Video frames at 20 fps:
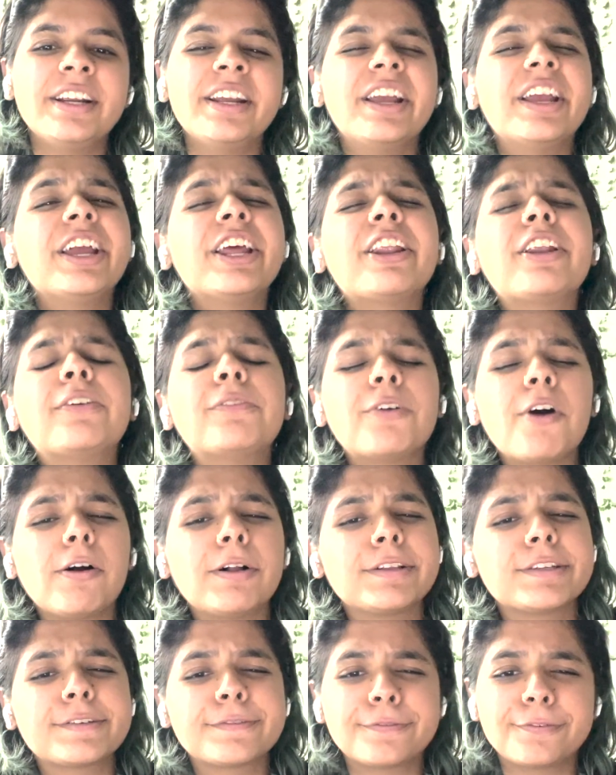It
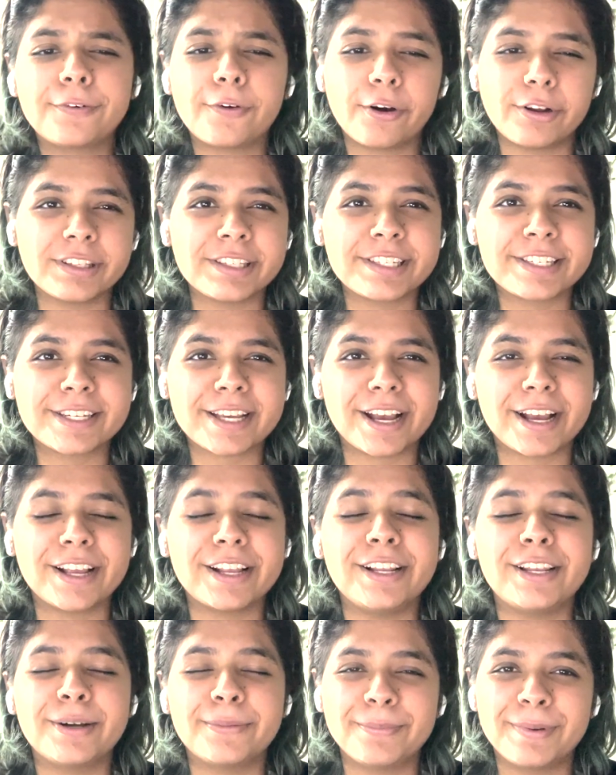involves font
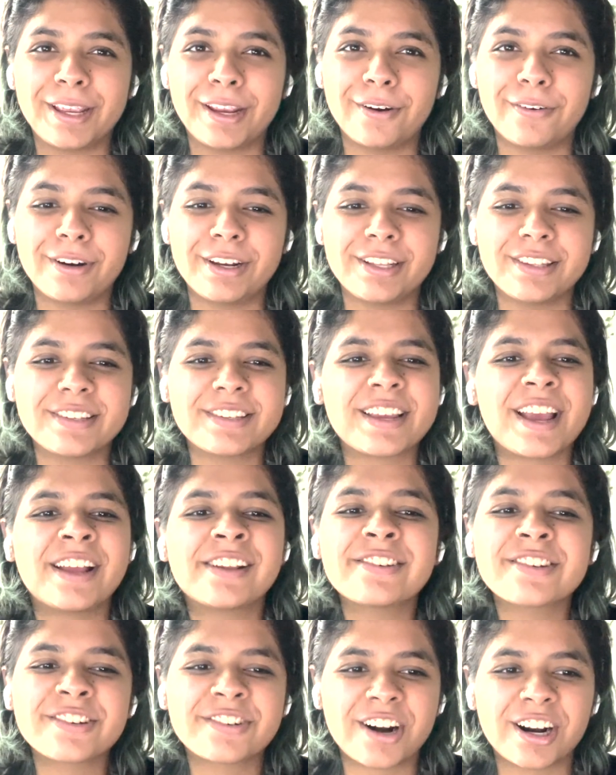style, appearance,
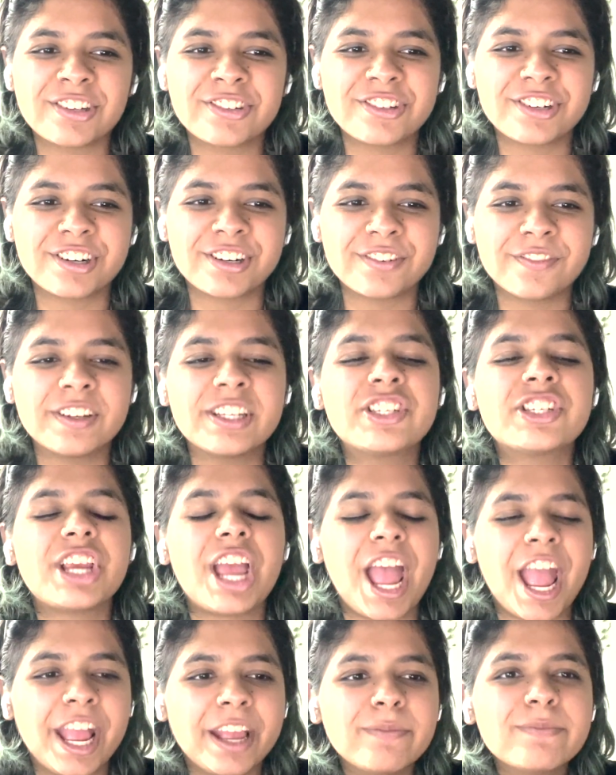and structure, which
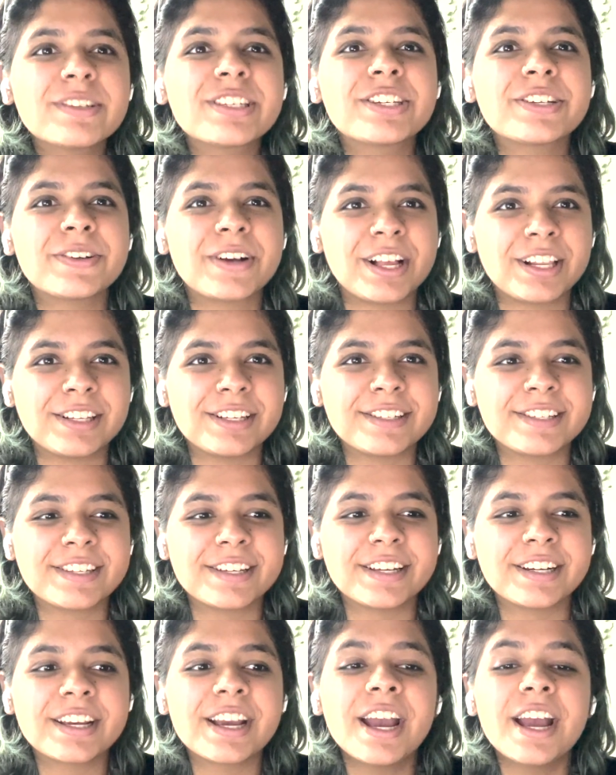aims to
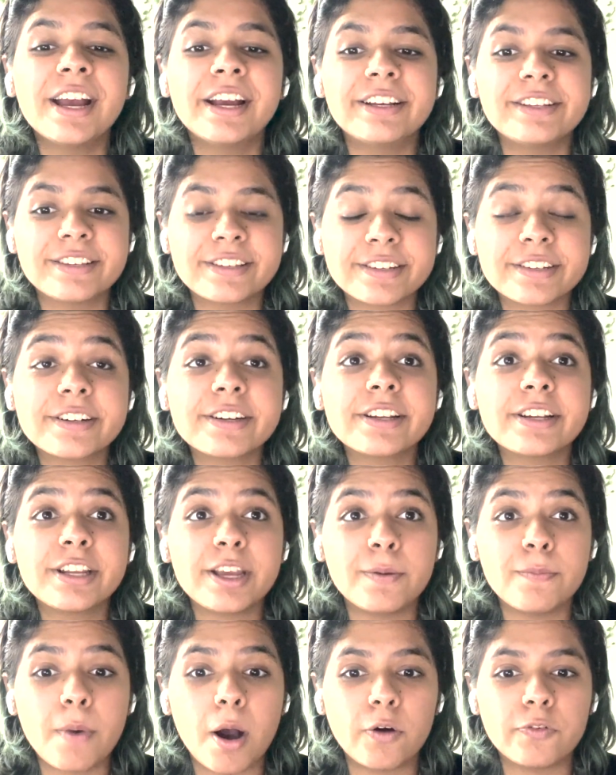elicit certain
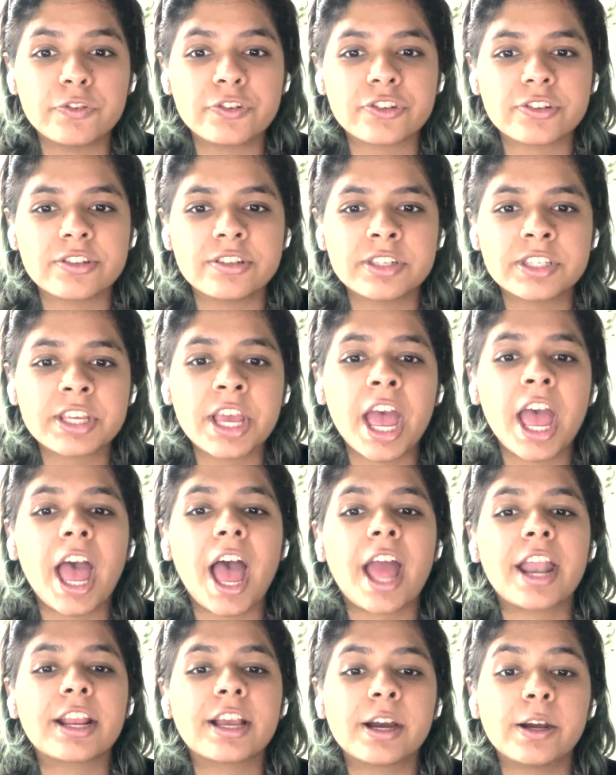emotions
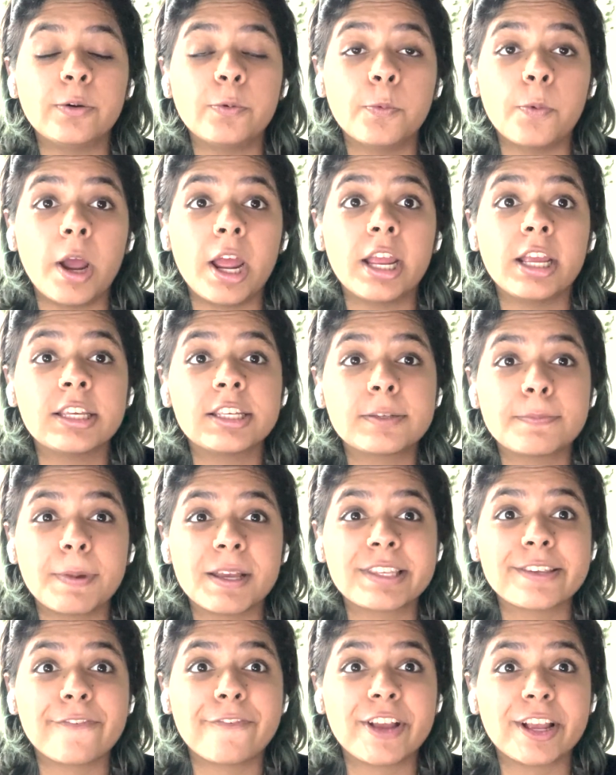and convey
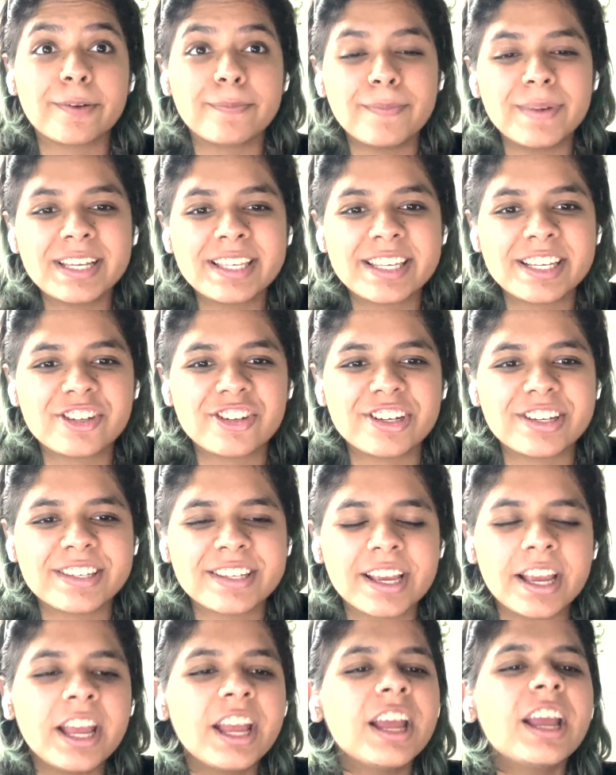specific
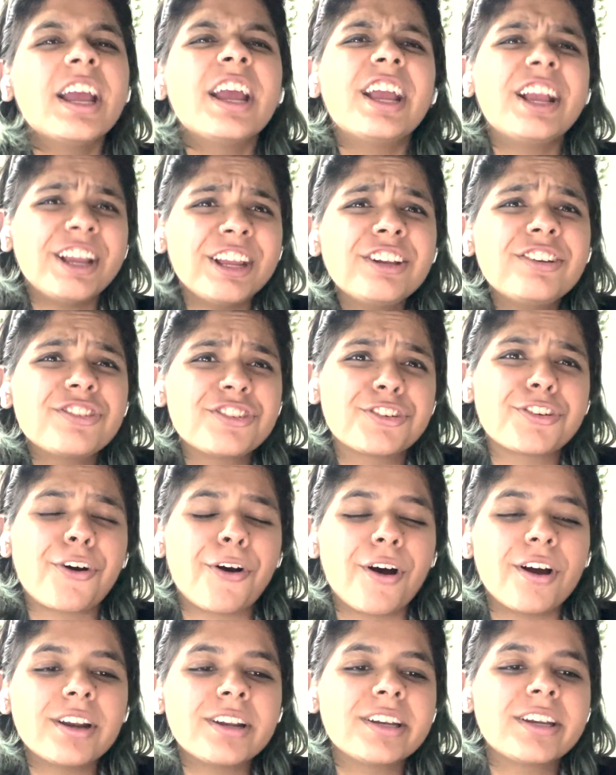messages. In
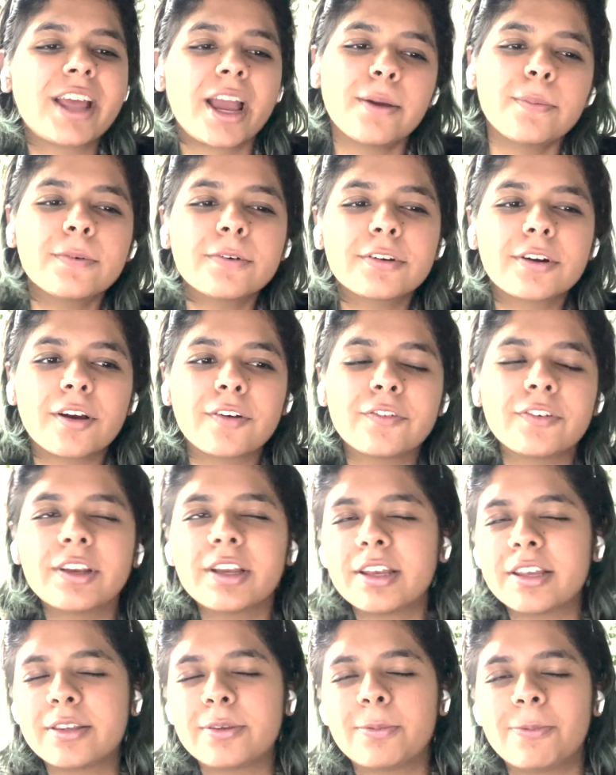short,
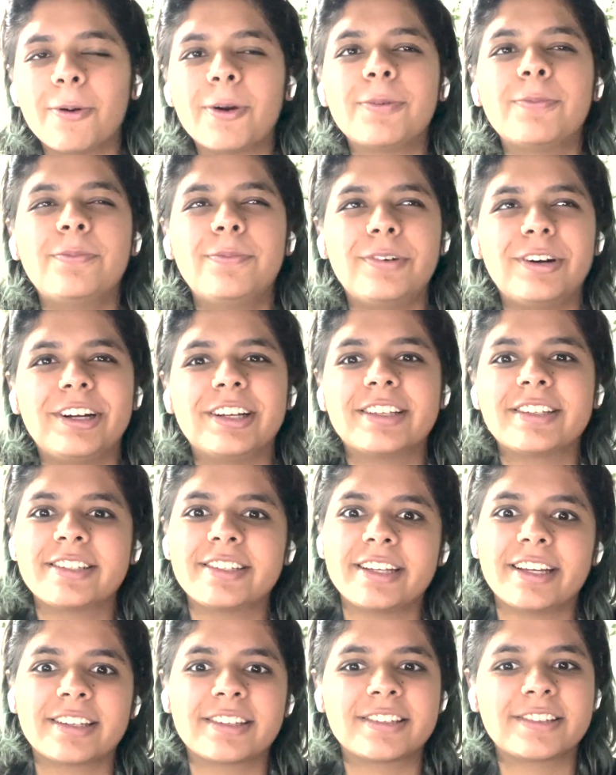typography is what brings
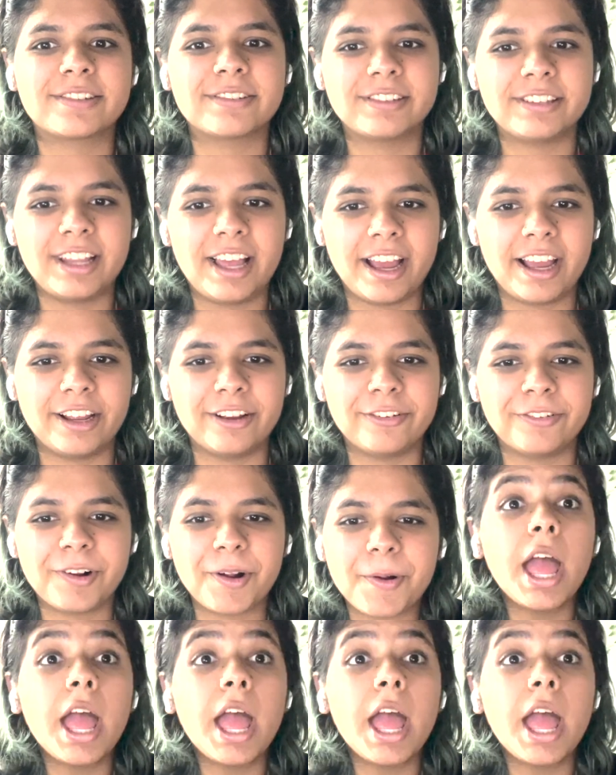text to life.